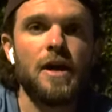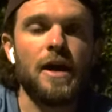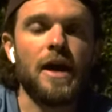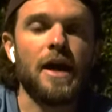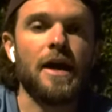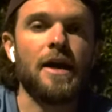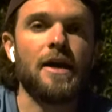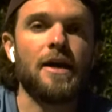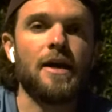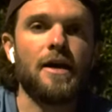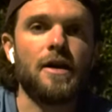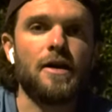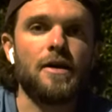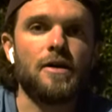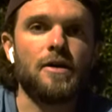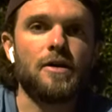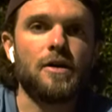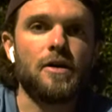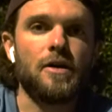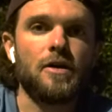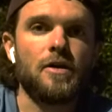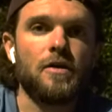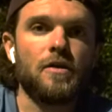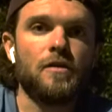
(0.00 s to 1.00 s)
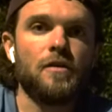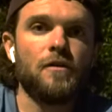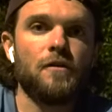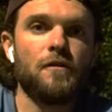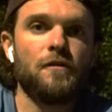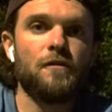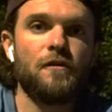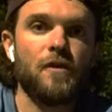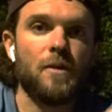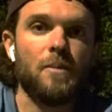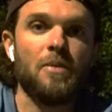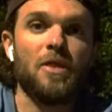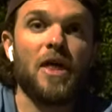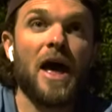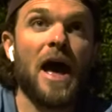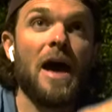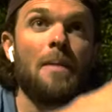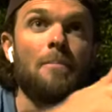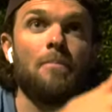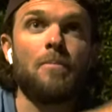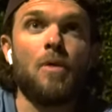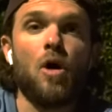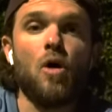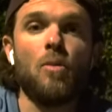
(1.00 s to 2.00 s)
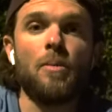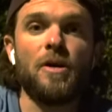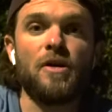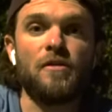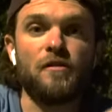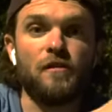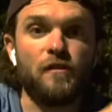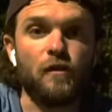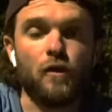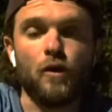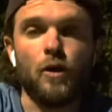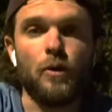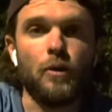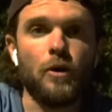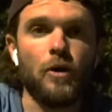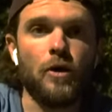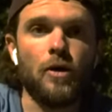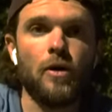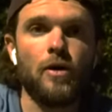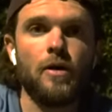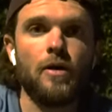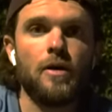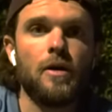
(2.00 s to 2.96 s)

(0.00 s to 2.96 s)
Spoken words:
and from that moment forward,